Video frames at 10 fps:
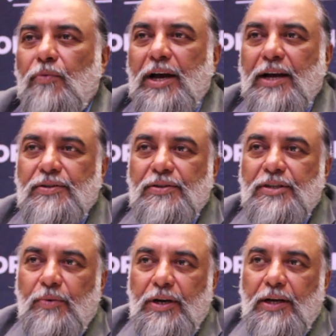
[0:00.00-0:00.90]
why hasn't
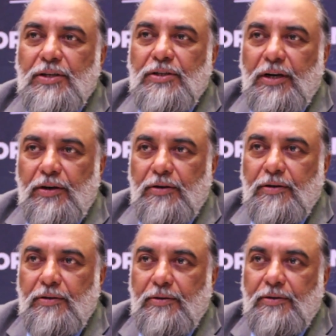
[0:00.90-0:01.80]
somebody else done it?
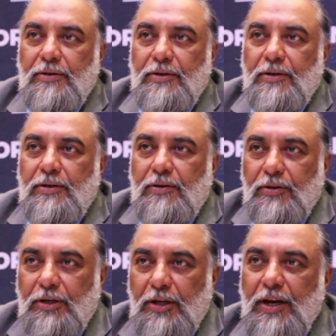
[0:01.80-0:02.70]

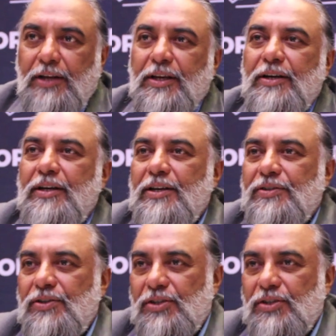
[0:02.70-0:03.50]
Okay, and then is it